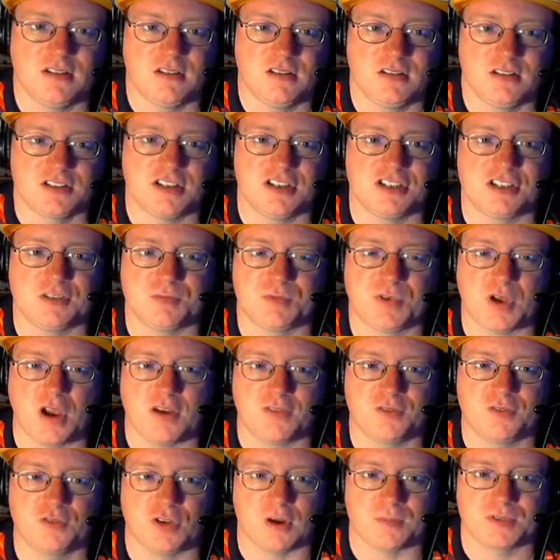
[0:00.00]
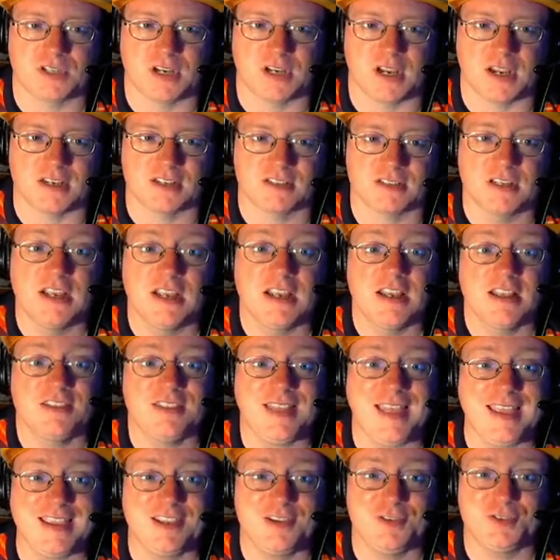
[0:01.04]
Let's get you some cough drops, Chaz.
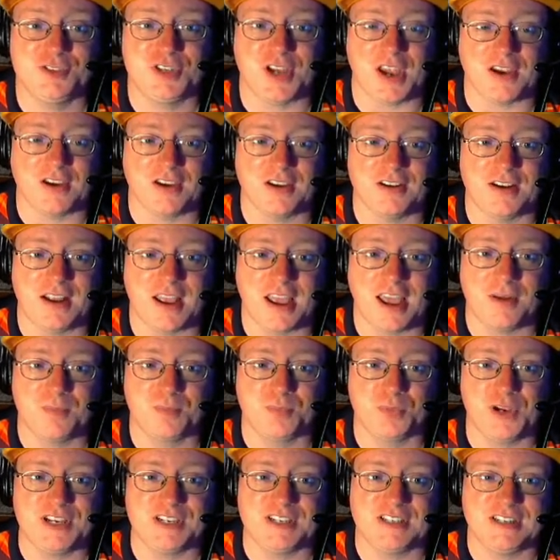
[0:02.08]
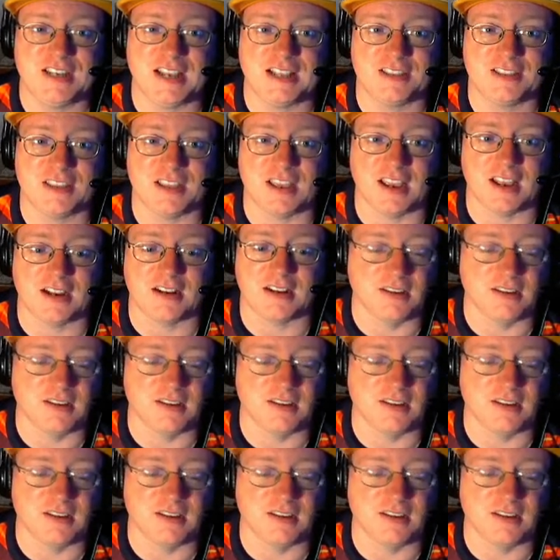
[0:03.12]
Thank you, Cheren. I'd appreciate that.